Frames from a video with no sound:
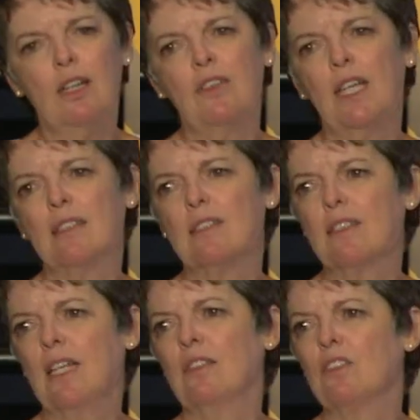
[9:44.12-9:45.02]
that
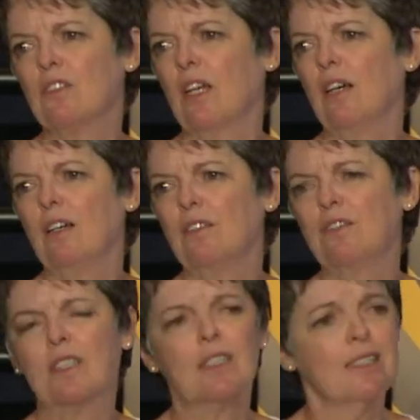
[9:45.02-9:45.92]
sense of
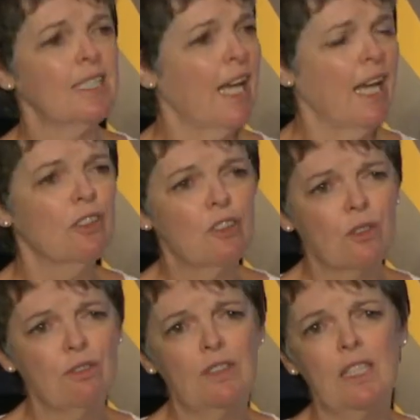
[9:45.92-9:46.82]

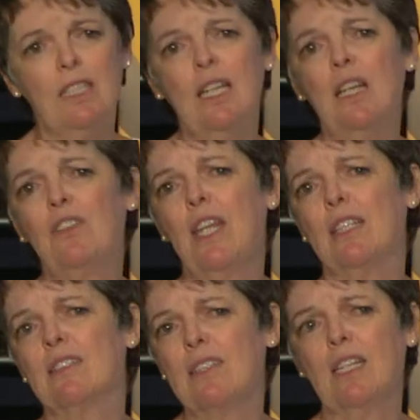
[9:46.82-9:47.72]
catastrophe,
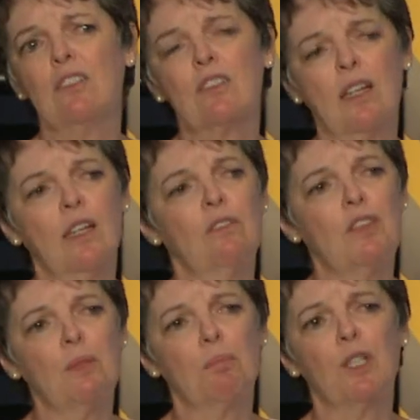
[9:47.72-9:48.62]
that sense of
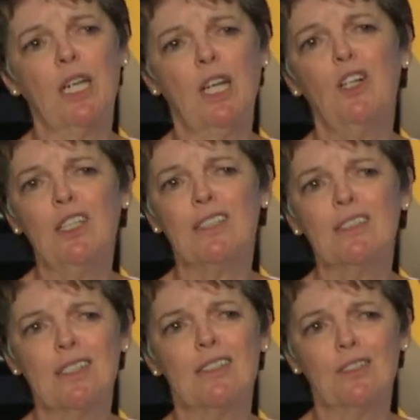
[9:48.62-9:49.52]
the
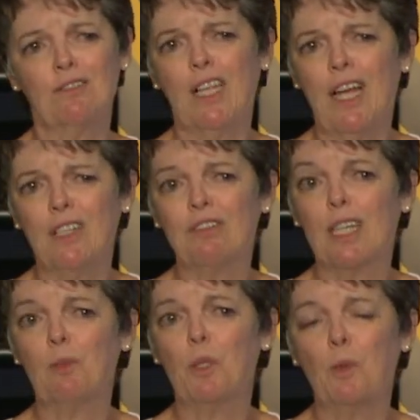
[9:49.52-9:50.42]
precariousness of life
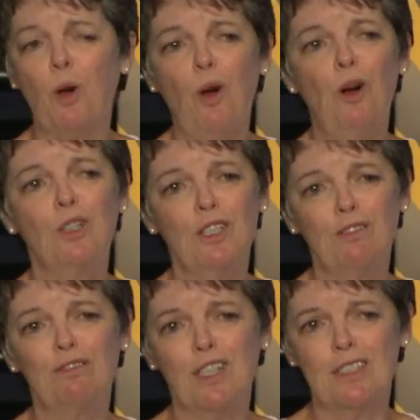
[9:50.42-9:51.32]
that we were all
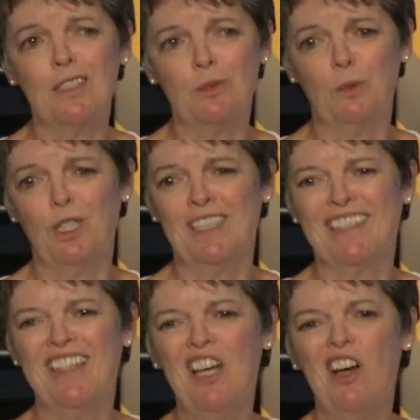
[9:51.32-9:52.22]
confronted with
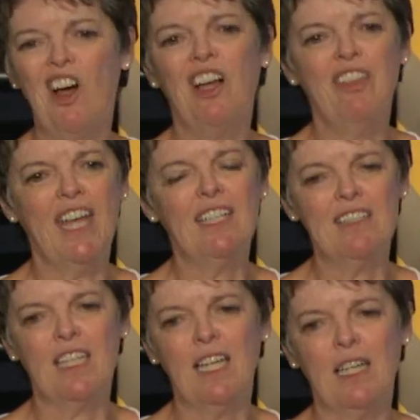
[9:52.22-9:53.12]
on that
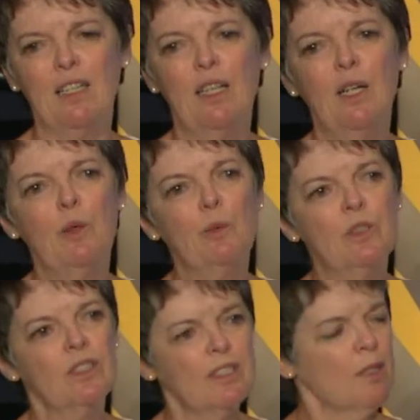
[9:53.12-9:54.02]
day
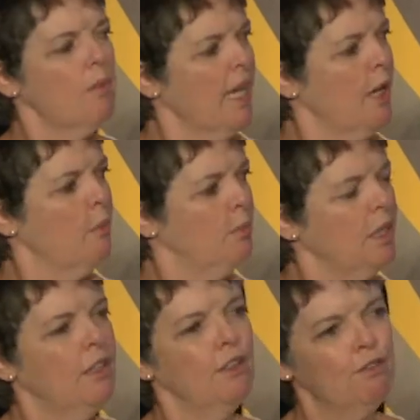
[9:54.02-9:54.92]
will somehow
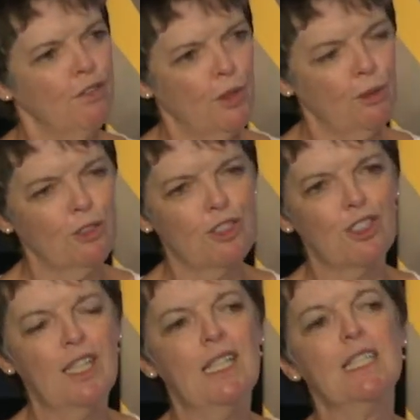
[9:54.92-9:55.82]
be evoked
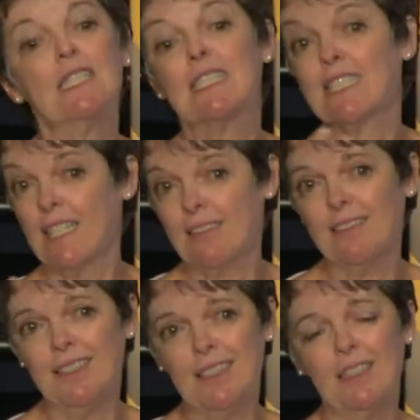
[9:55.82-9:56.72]

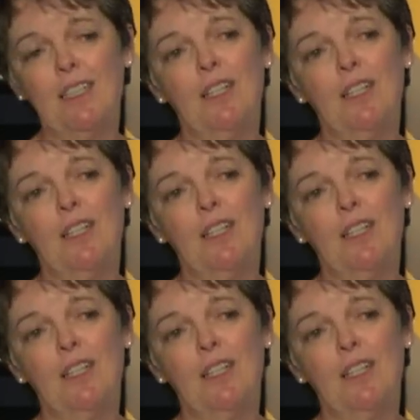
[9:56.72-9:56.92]
subtly